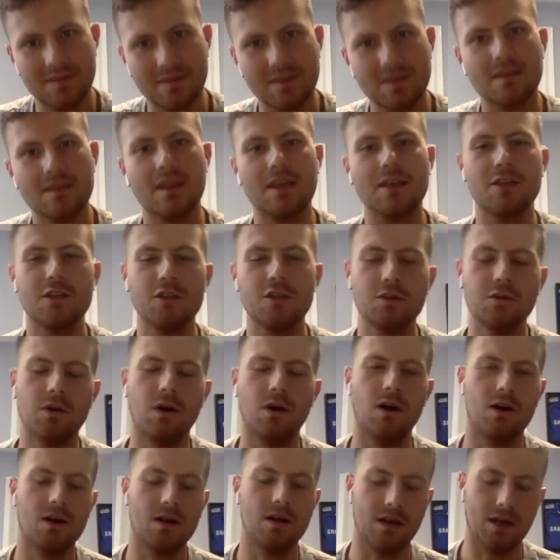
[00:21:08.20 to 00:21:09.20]
Thank you,
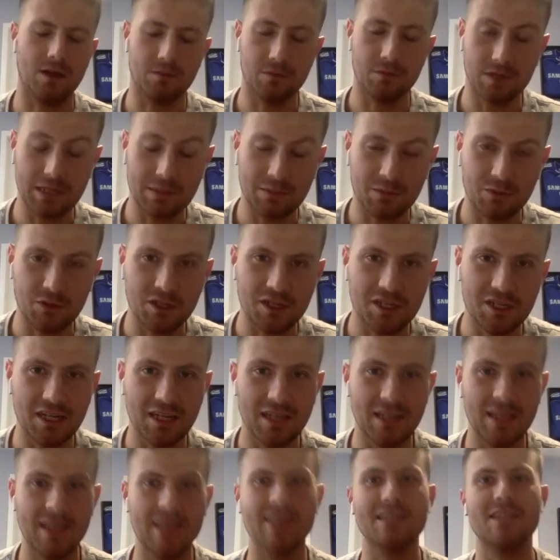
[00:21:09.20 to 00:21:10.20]
Art. I really
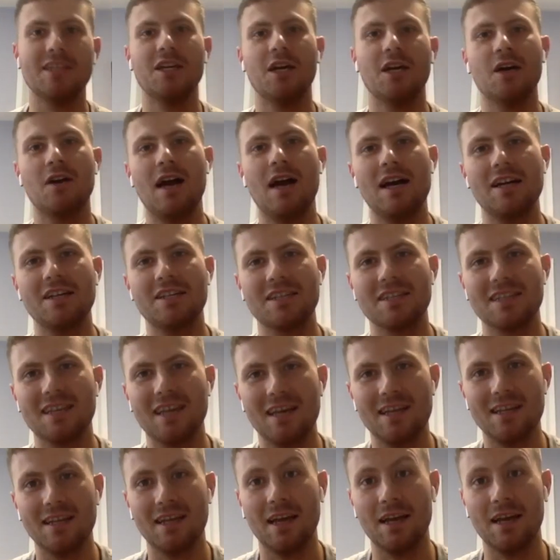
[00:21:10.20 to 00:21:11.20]
appreciate it. And Kiarash,
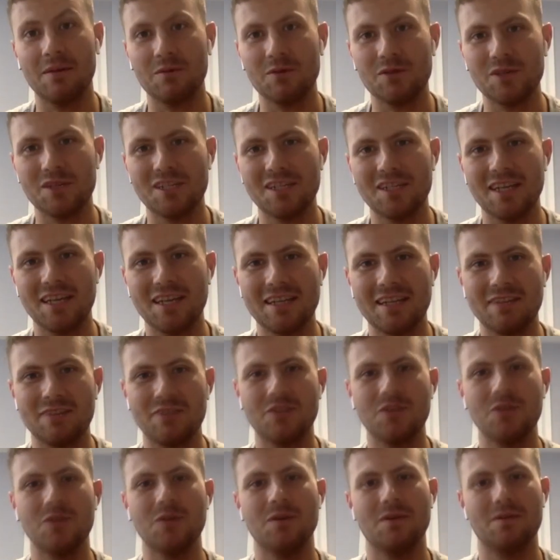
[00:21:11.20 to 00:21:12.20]
again, I appreciate it
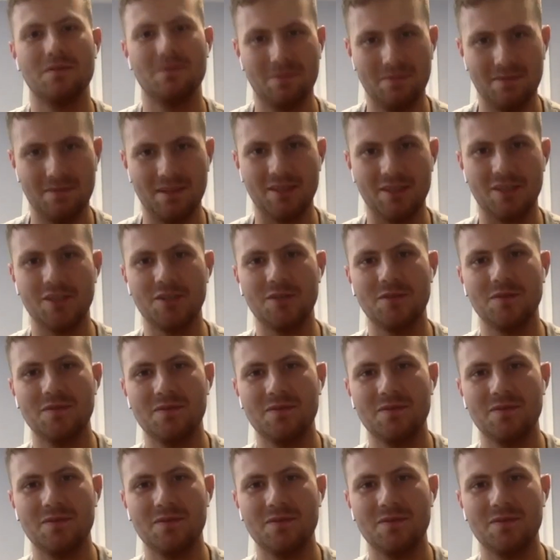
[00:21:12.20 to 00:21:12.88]
too. Thank you.